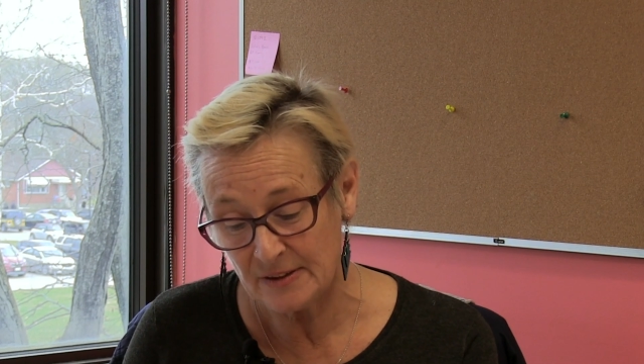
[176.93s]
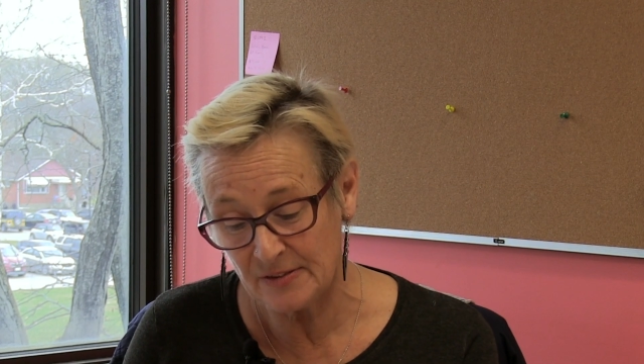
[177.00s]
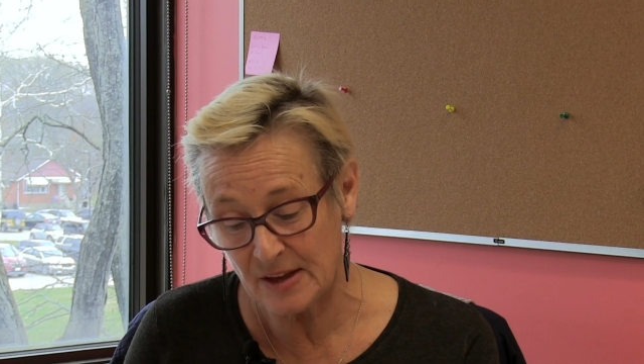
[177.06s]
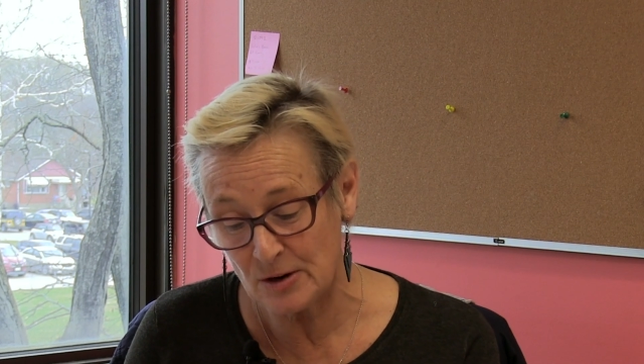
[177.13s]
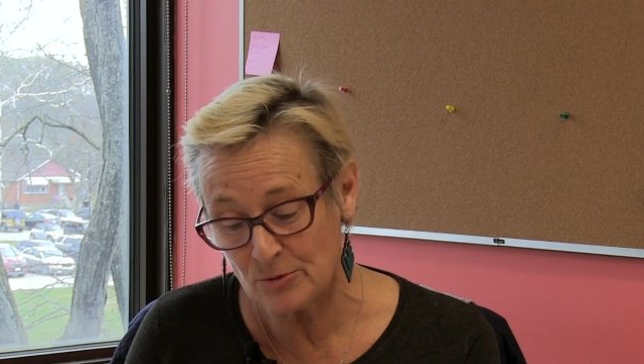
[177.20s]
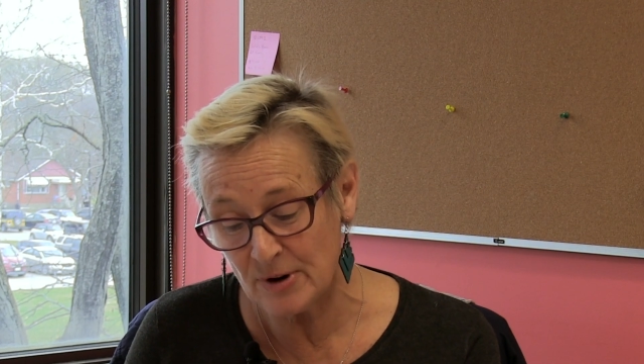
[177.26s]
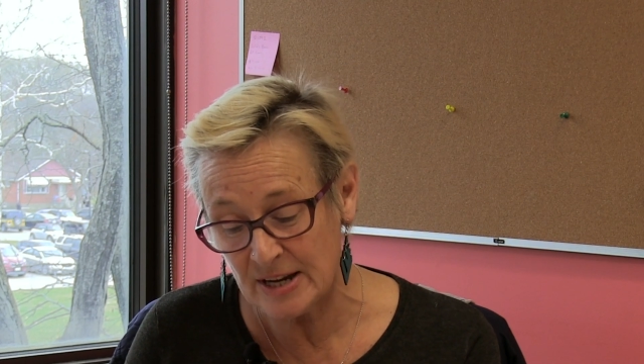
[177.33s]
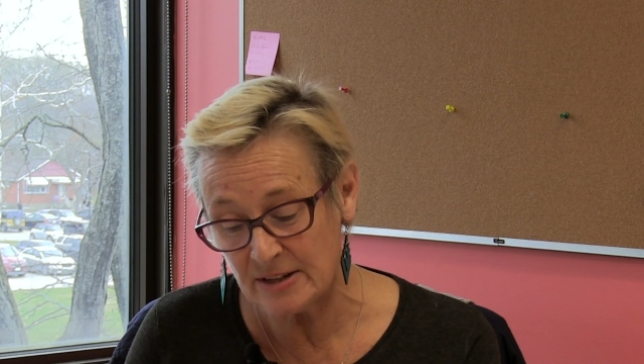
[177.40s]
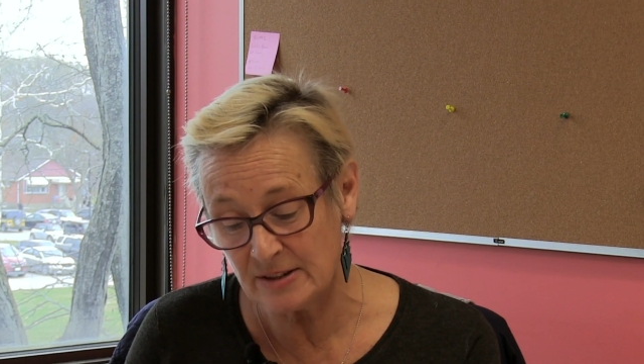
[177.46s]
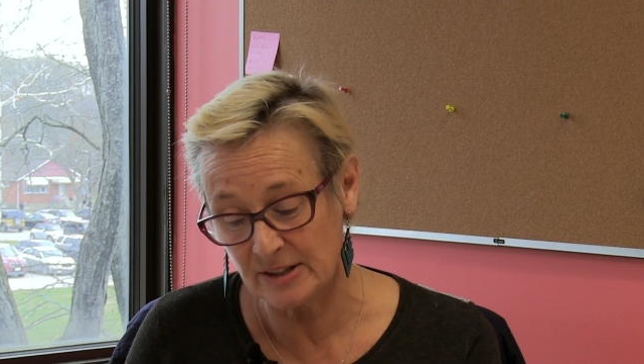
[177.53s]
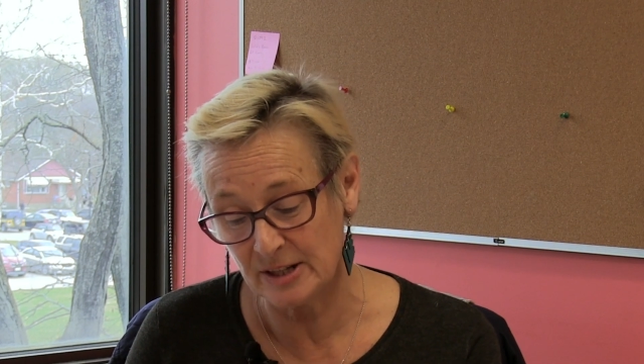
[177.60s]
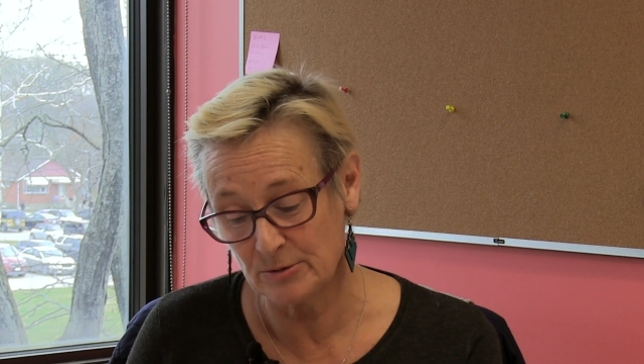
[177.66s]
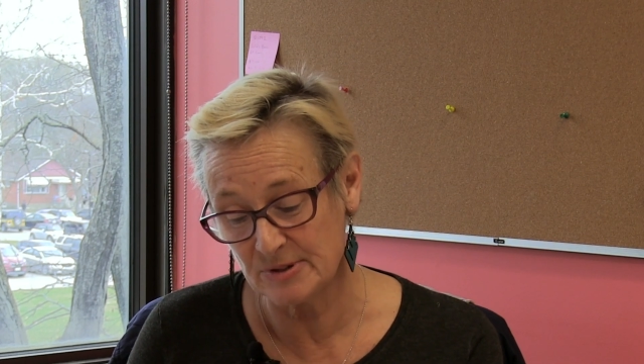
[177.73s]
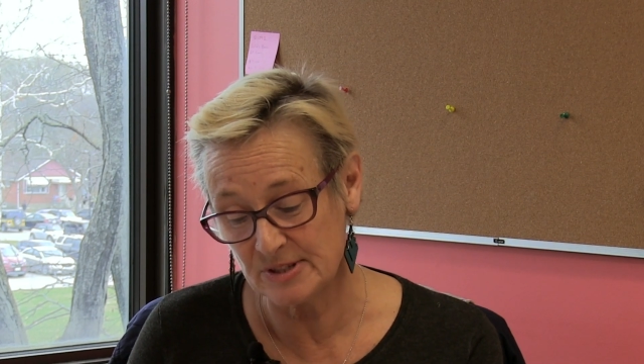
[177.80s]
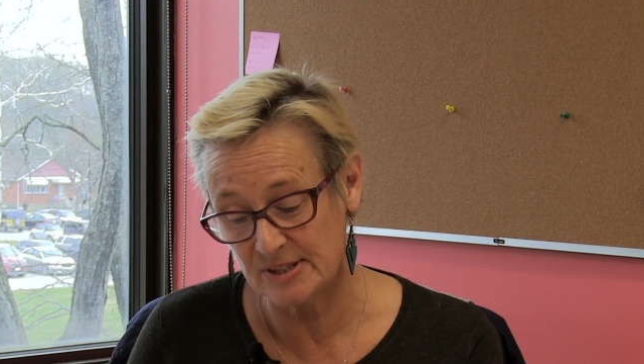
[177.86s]
that they
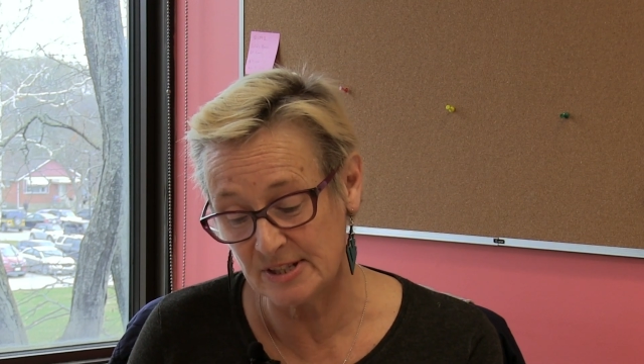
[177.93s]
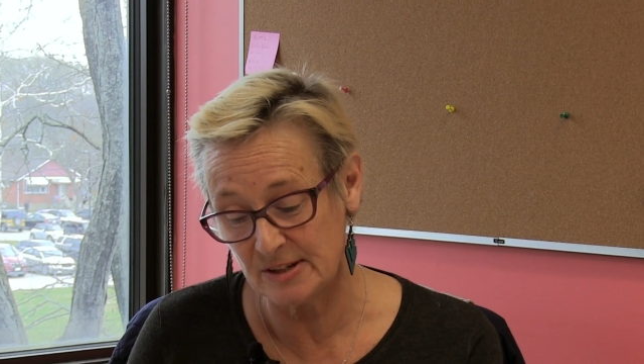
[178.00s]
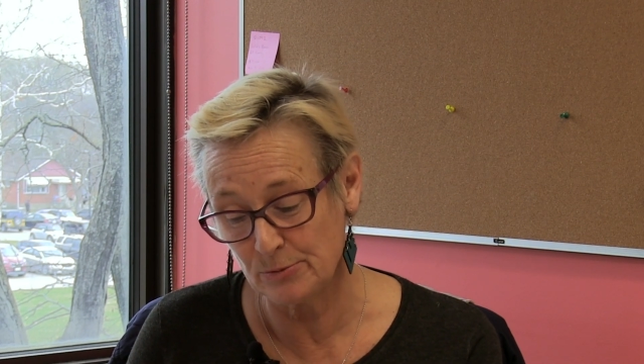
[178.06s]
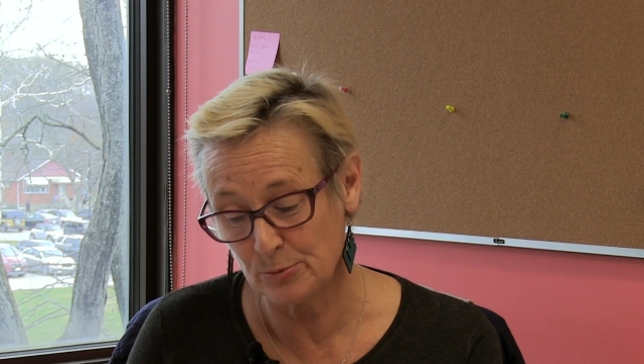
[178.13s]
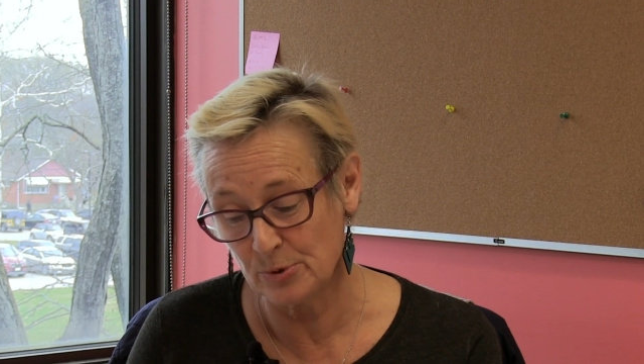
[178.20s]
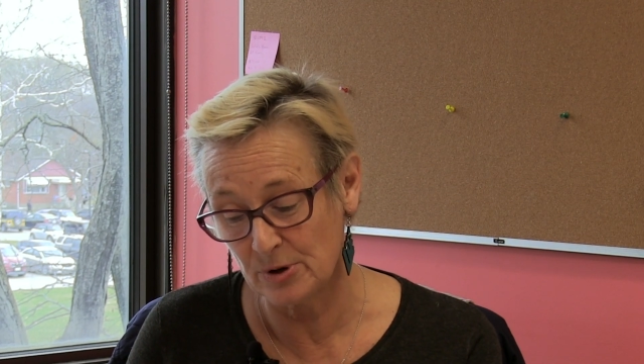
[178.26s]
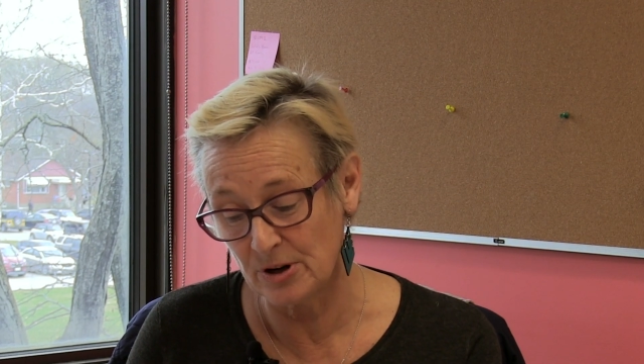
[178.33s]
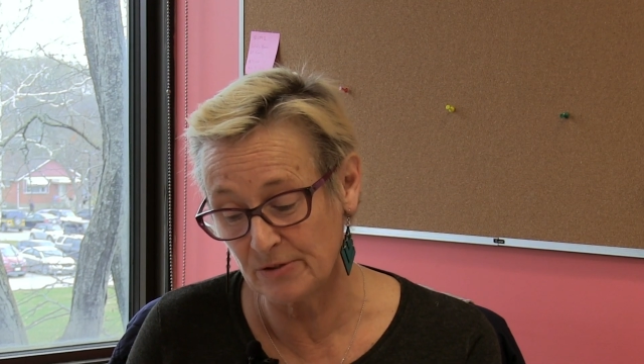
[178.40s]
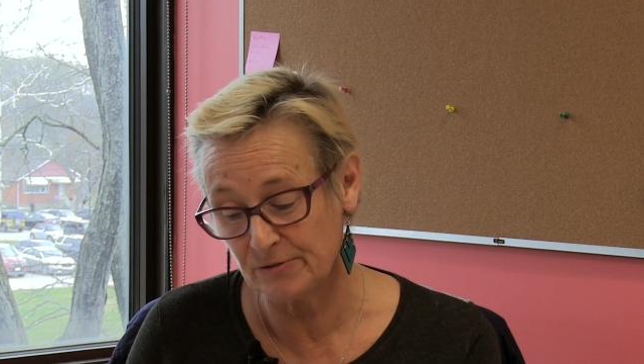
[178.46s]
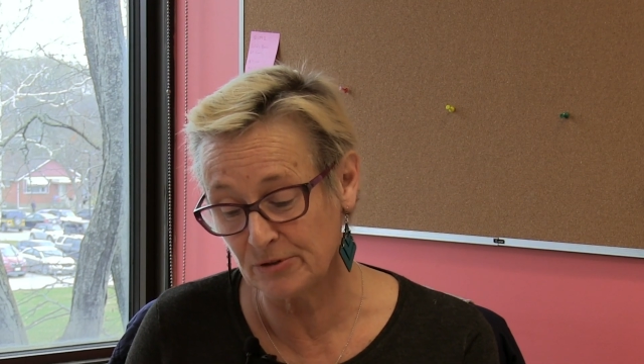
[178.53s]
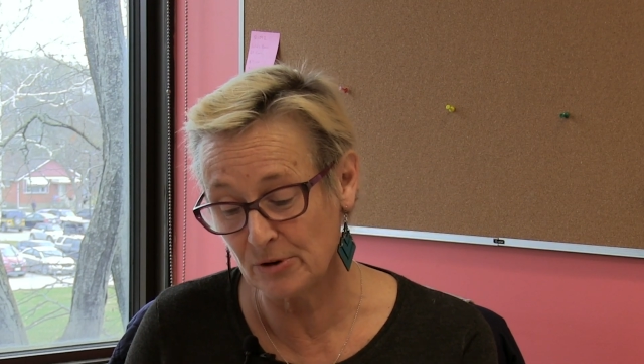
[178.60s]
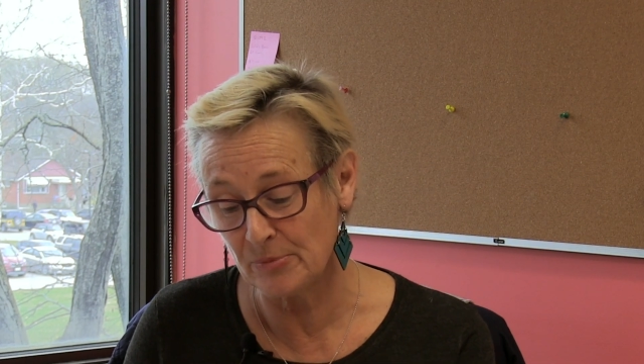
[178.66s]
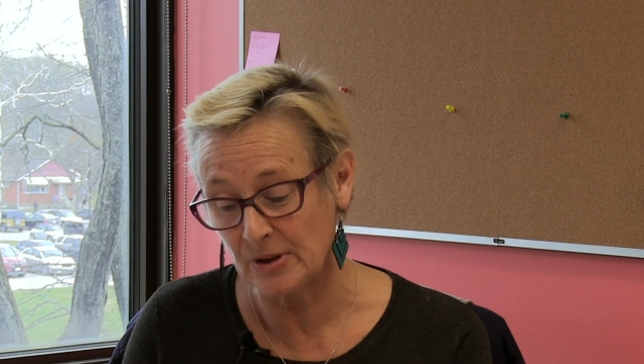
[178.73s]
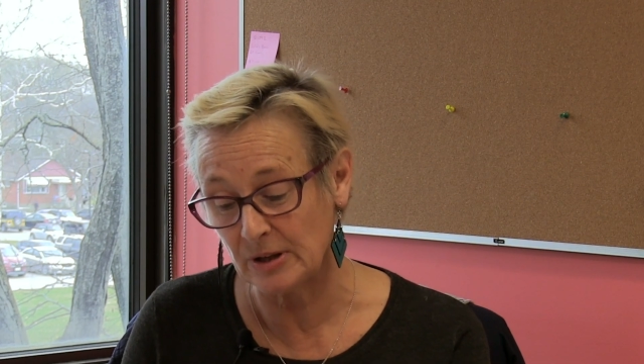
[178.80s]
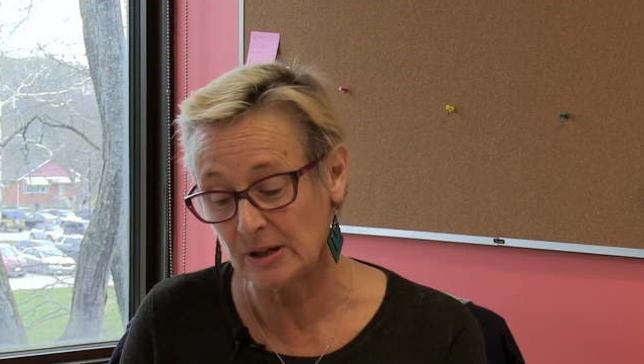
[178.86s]
regularly received
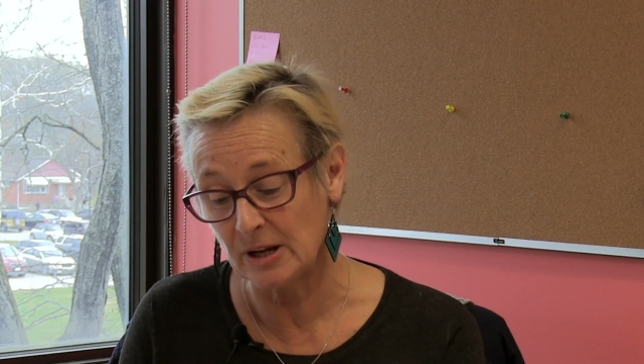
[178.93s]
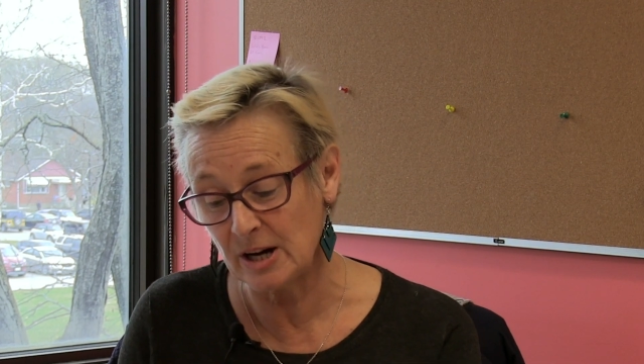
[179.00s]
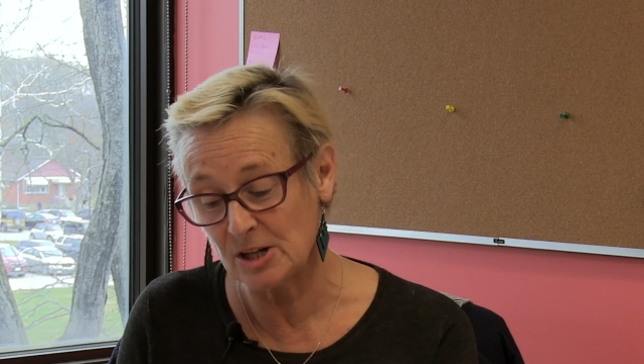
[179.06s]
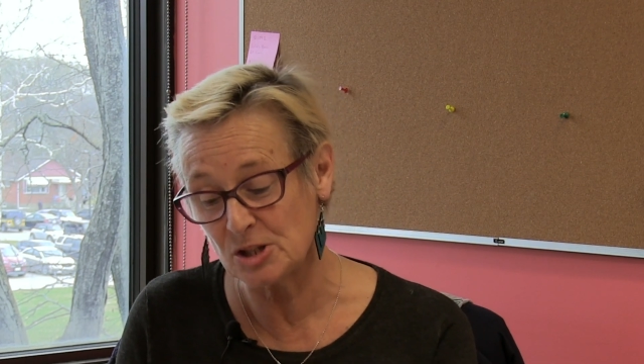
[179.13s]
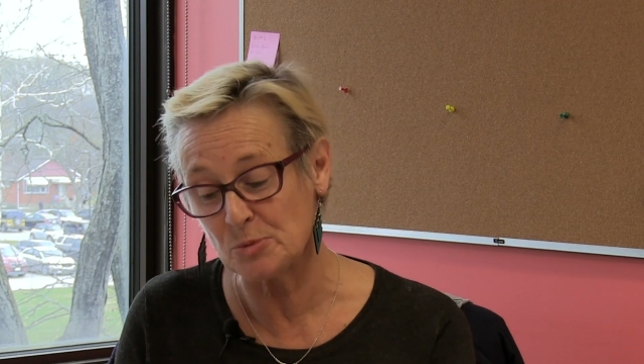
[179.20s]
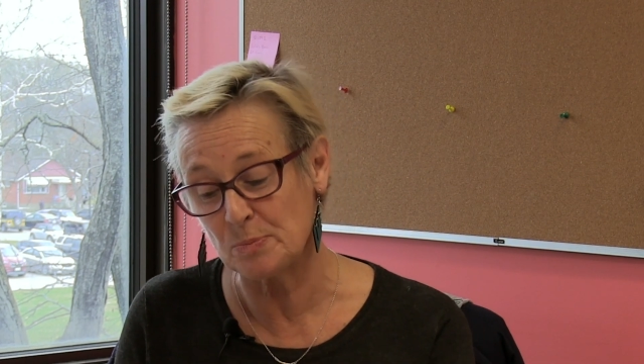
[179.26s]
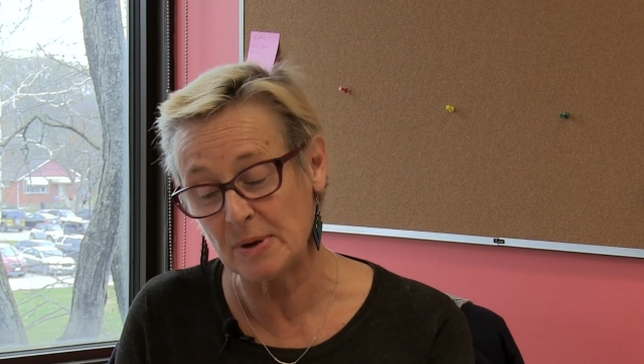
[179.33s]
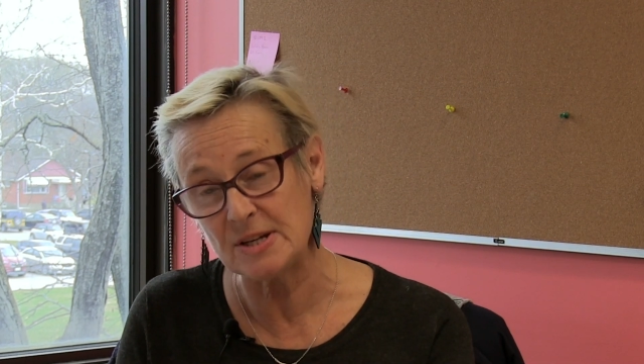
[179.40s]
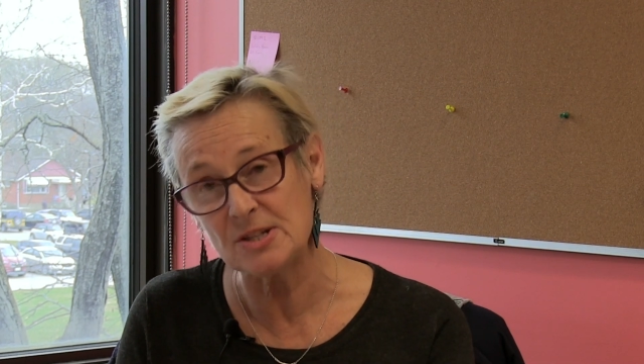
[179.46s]
work from the large